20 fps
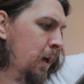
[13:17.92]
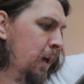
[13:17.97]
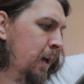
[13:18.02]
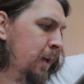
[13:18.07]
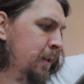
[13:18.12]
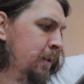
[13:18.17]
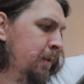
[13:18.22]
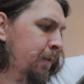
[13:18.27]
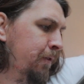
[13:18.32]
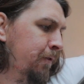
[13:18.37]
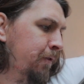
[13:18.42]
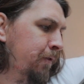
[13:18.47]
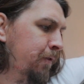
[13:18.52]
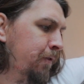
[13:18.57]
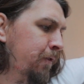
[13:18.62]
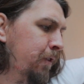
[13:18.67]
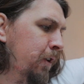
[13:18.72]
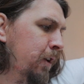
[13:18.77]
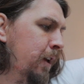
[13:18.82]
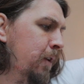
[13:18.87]
It's a
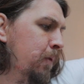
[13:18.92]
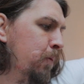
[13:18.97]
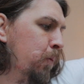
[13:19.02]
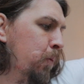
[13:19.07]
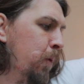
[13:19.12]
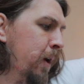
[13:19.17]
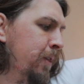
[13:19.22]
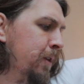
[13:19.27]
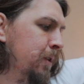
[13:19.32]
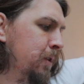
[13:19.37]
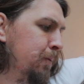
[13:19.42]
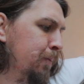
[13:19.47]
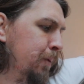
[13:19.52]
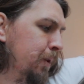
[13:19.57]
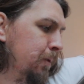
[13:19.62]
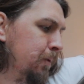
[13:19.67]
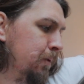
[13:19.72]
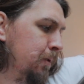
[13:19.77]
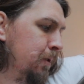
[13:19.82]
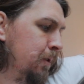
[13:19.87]
fucking
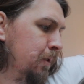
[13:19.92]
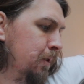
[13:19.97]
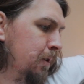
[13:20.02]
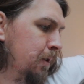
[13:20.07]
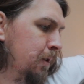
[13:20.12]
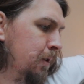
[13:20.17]
Wetherspoons.